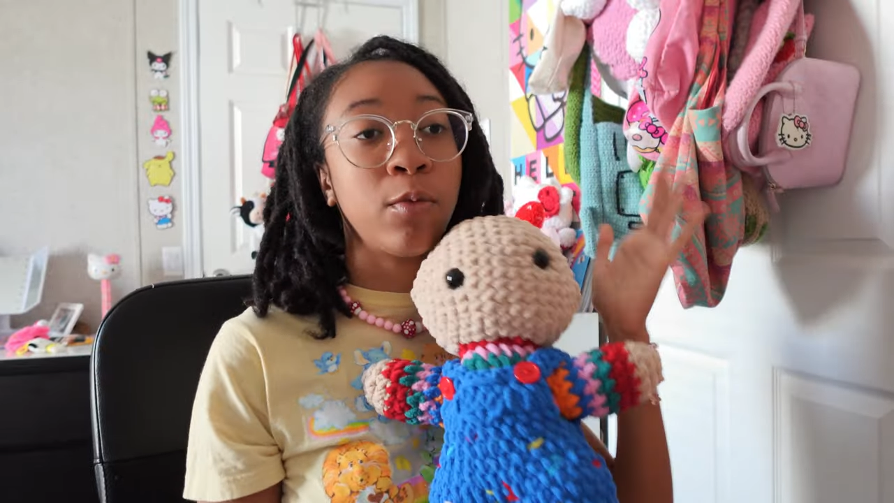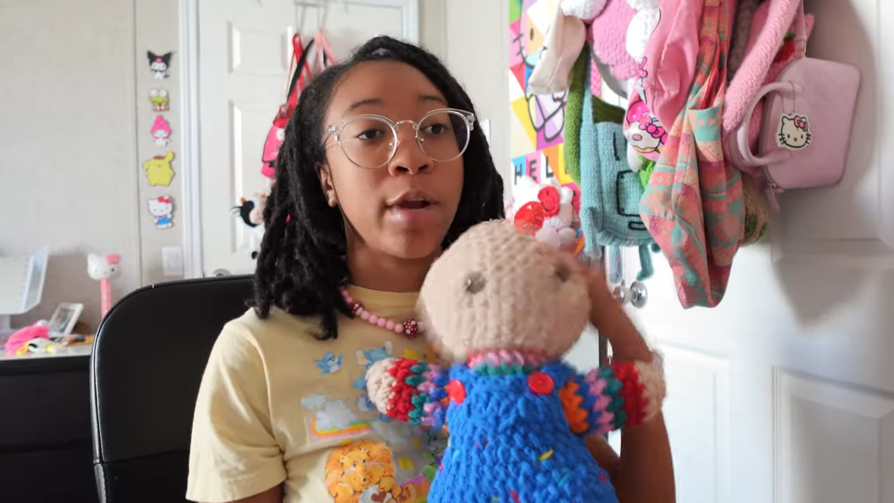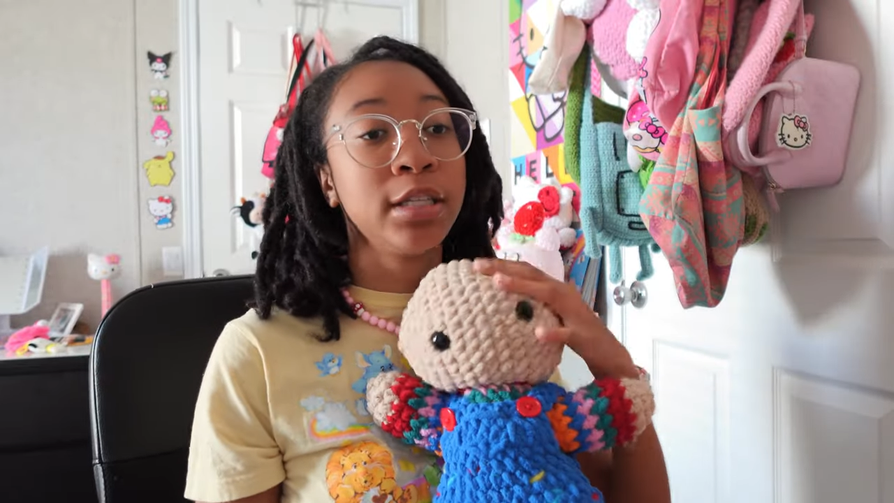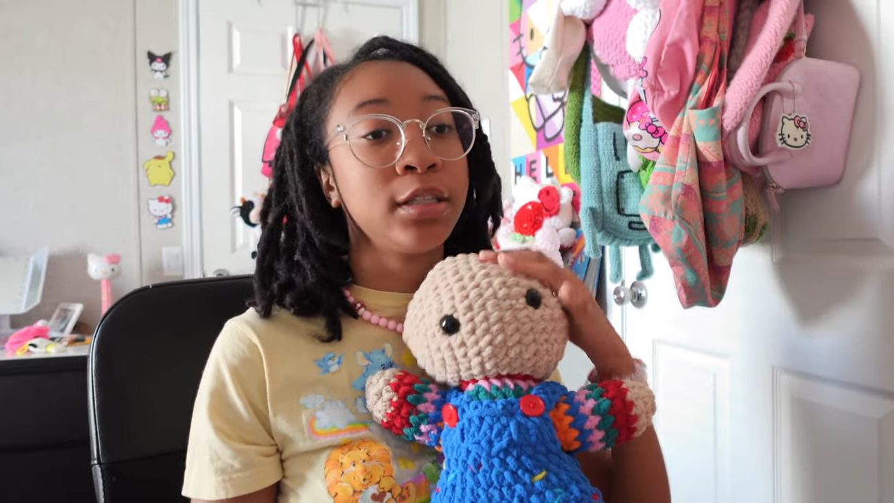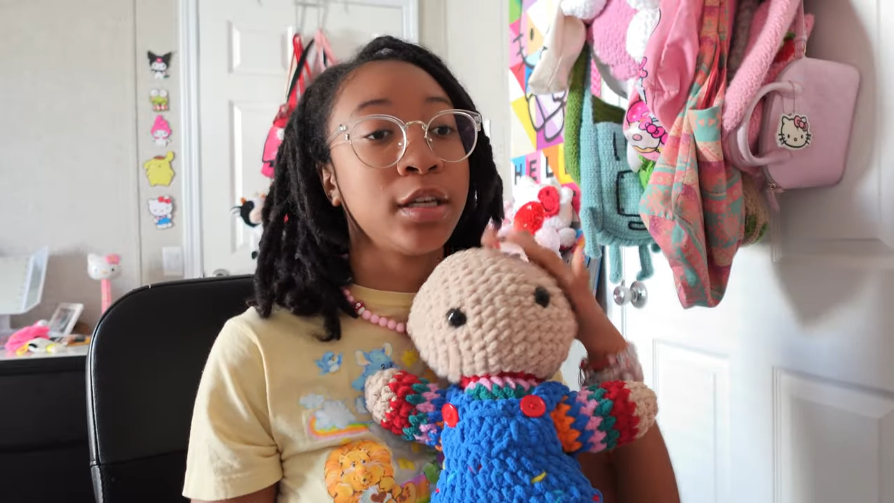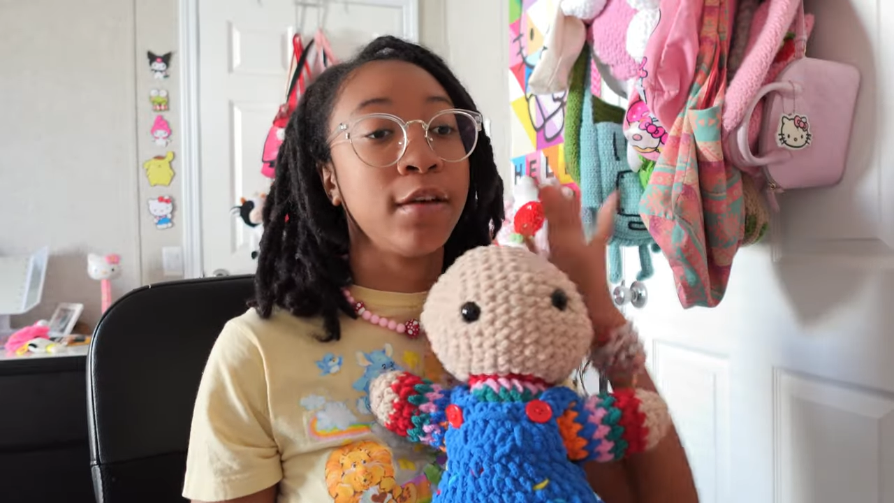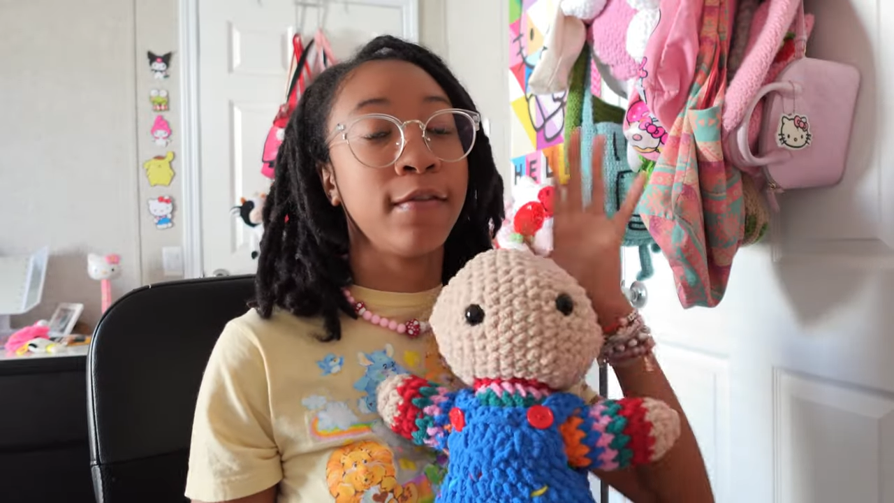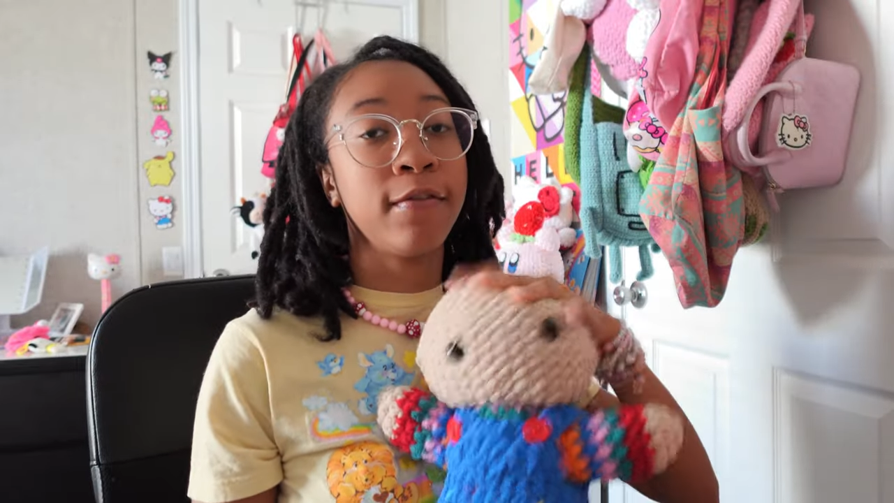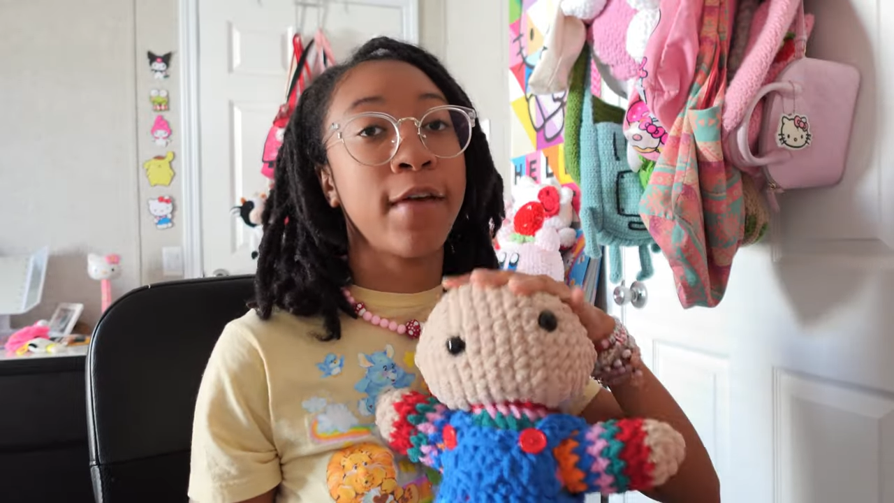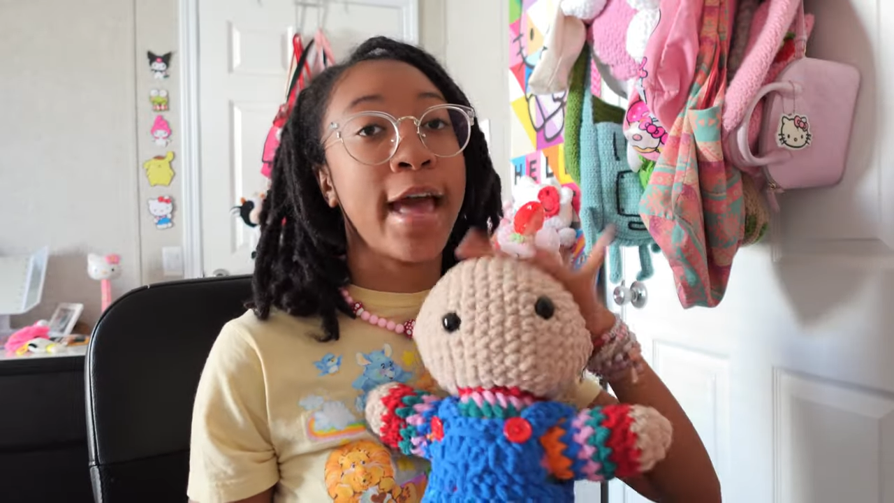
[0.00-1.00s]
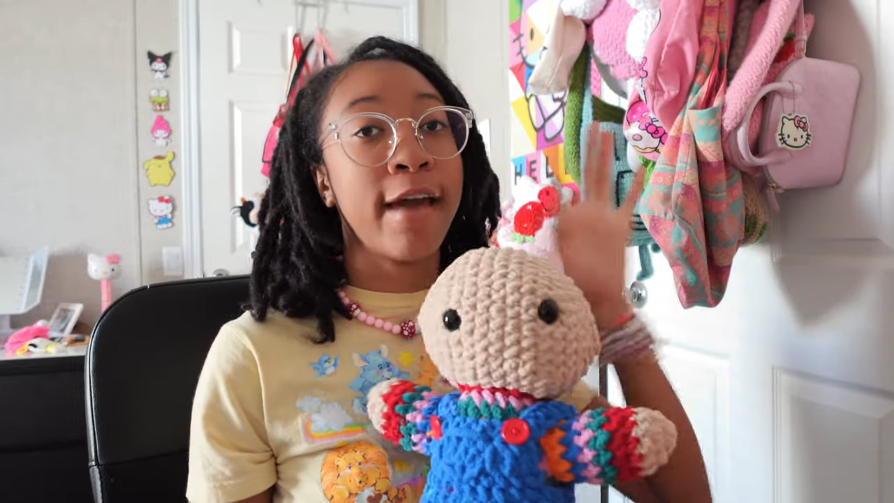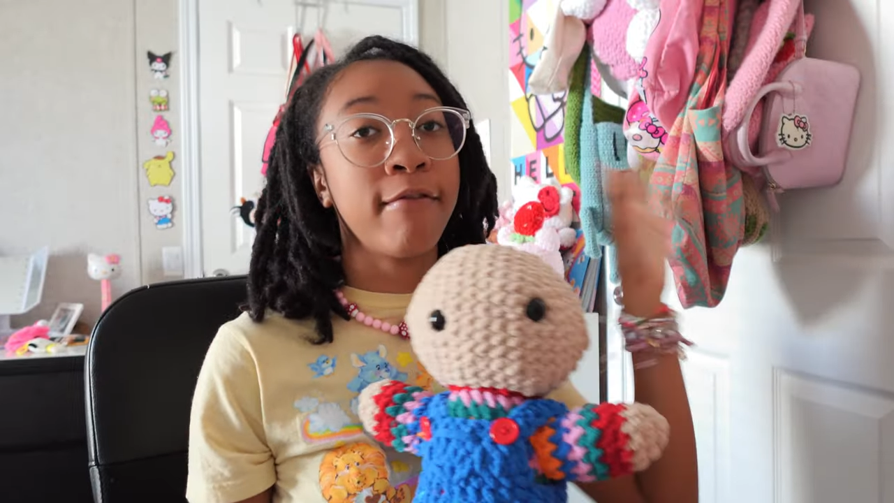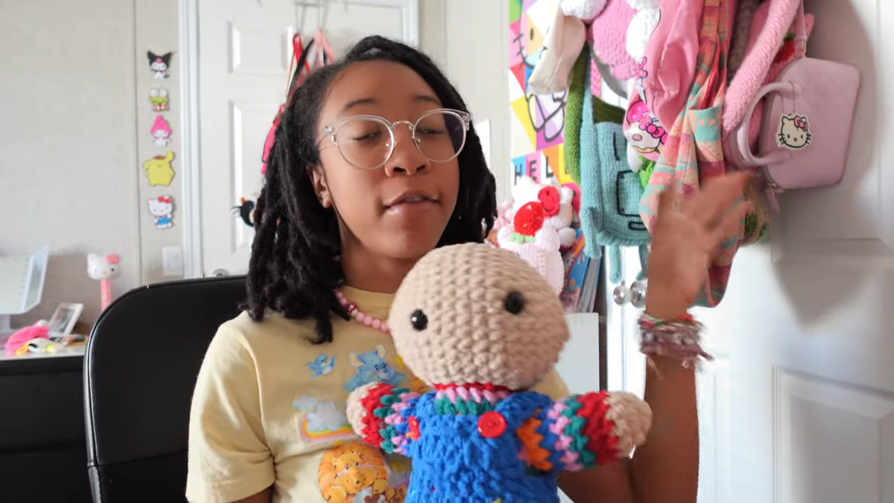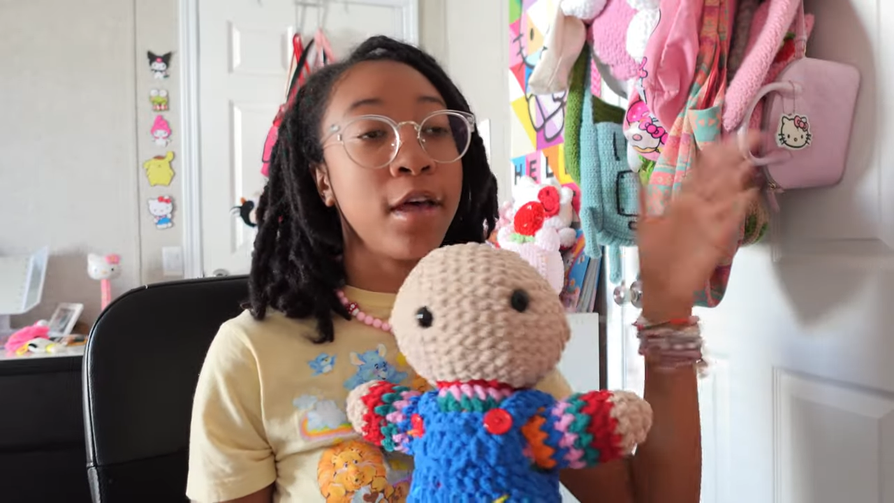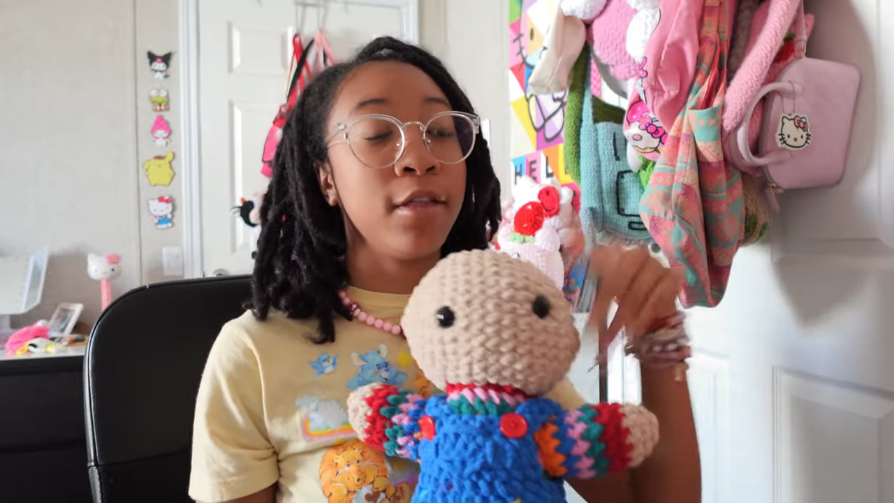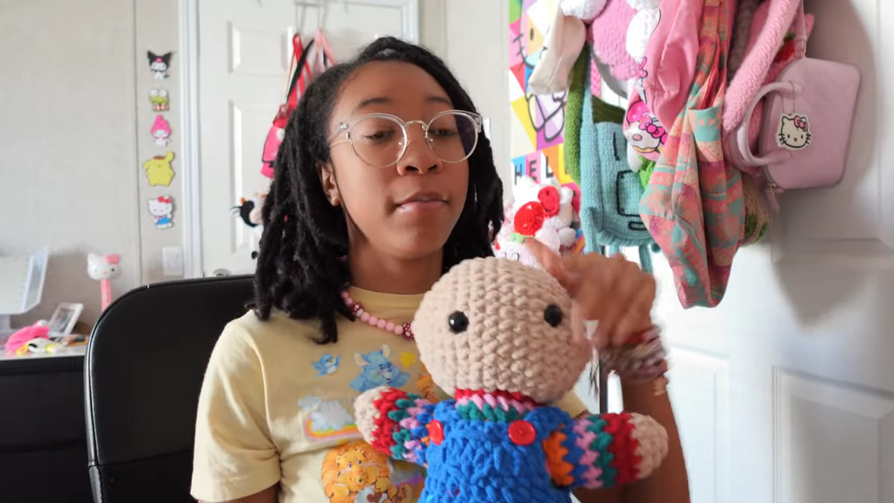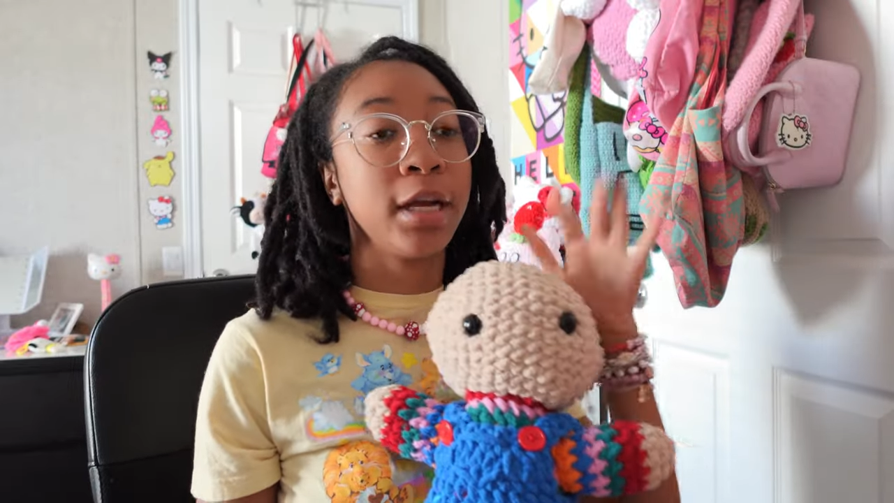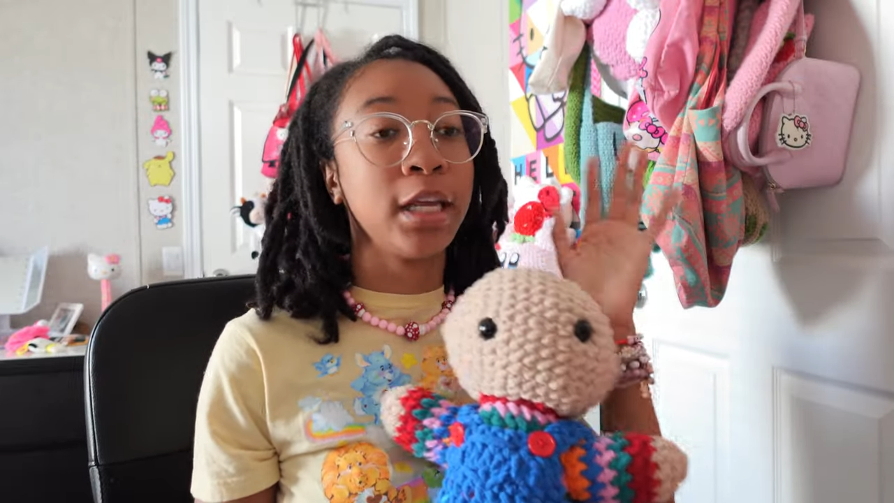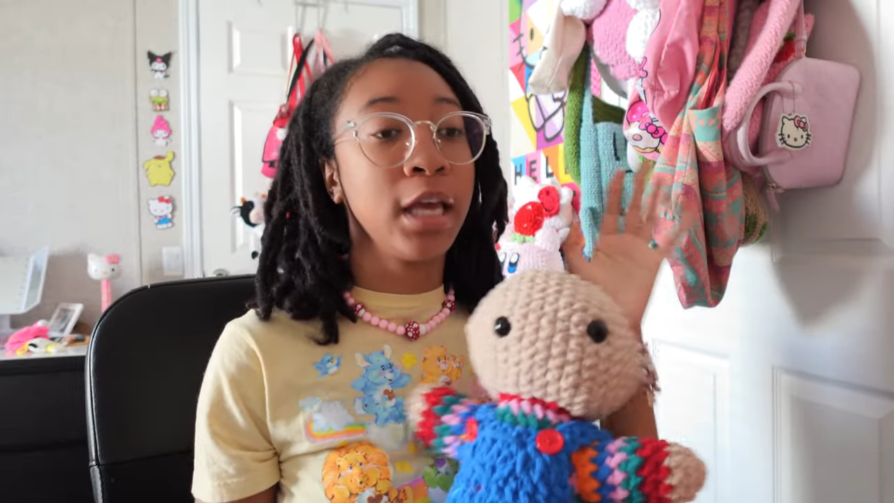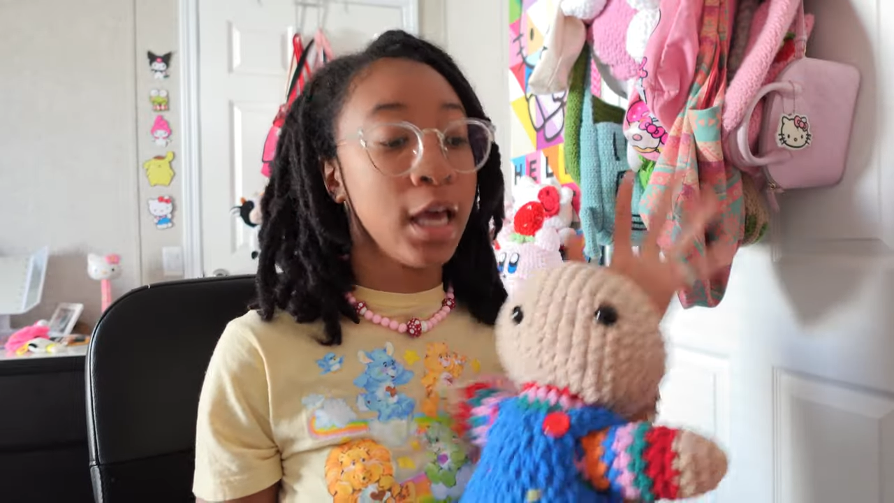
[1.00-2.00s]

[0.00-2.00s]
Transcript: rest of half of the other money.